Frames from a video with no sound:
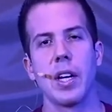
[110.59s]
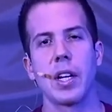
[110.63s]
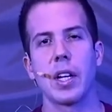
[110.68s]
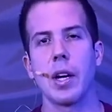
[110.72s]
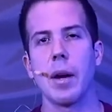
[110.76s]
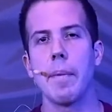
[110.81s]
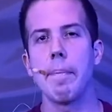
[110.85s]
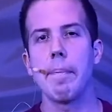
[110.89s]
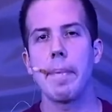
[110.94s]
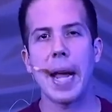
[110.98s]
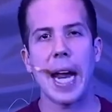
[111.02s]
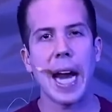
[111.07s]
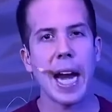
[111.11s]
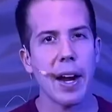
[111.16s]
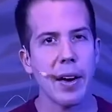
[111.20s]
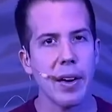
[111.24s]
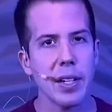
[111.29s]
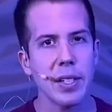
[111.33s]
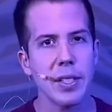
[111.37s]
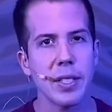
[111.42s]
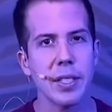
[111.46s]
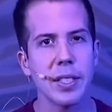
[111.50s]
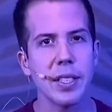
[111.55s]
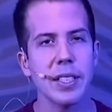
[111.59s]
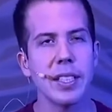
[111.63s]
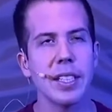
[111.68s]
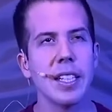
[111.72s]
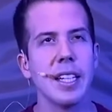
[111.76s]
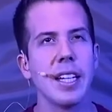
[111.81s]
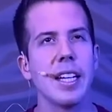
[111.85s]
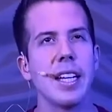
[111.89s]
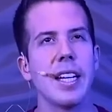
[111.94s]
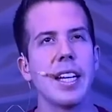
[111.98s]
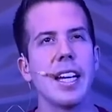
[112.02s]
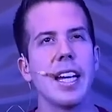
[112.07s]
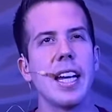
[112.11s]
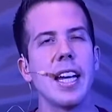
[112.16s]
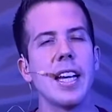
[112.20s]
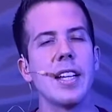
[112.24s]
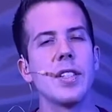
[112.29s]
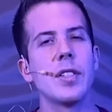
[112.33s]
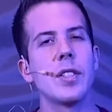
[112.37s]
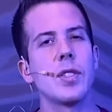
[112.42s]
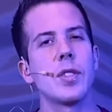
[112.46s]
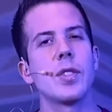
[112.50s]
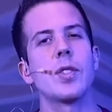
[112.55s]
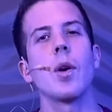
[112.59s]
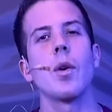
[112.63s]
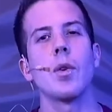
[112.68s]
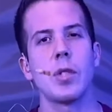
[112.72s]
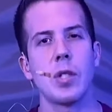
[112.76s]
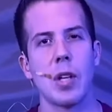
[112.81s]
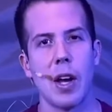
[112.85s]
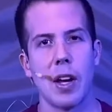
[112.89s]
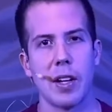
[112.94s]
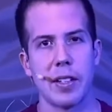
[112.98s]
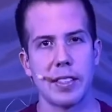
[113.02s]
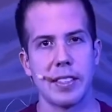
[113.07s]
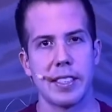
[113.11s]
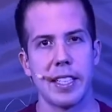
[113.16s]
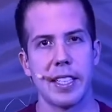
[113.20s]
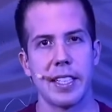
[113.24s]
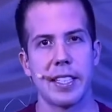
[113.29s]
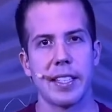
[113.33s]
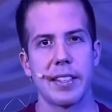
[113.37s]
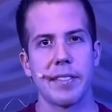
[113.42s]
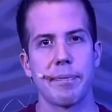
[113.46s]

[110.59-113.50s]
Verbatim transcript: Comparison is so toxic.